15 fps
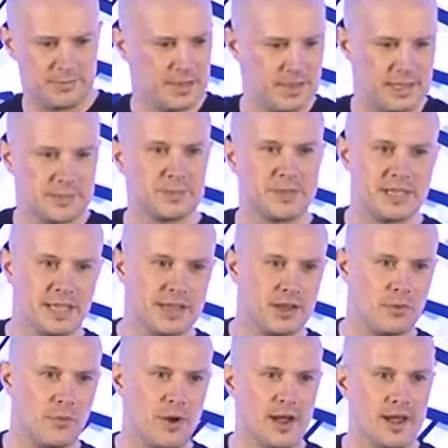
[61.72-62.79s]
in this
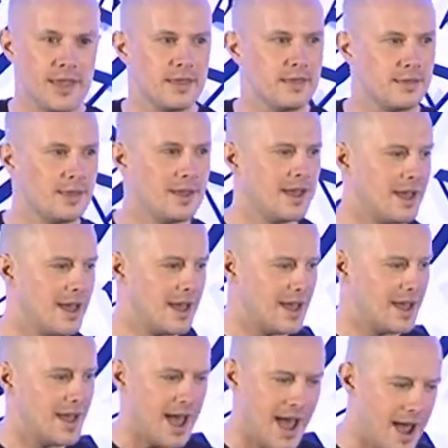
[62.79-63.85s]
particular way,
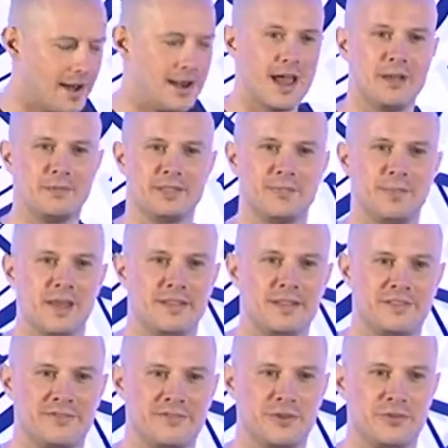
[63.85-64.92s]
and it happens to be in
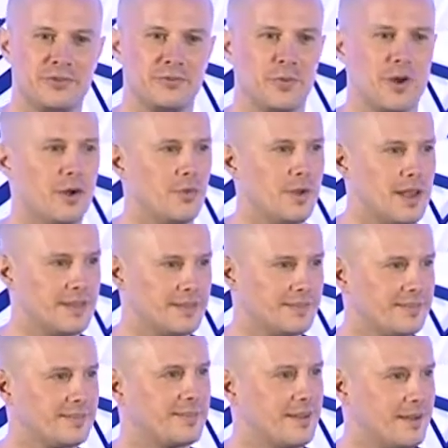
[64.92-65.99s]
this food as well. Let's
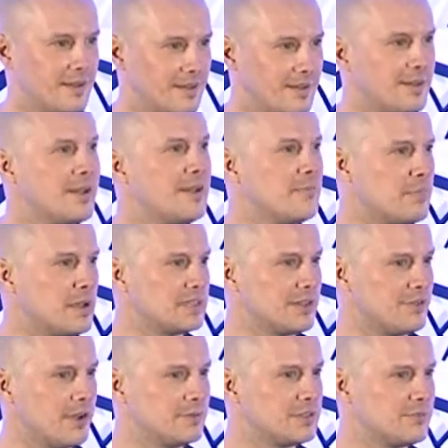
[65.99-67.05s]
start messing
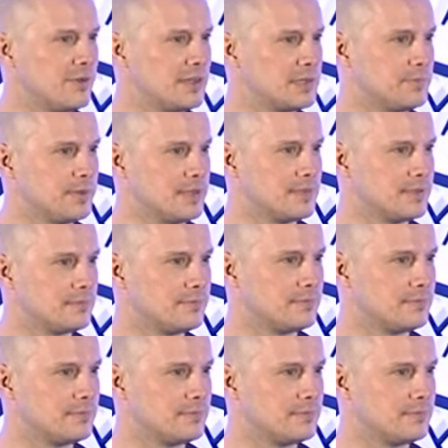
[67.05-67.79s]
around with some recipes.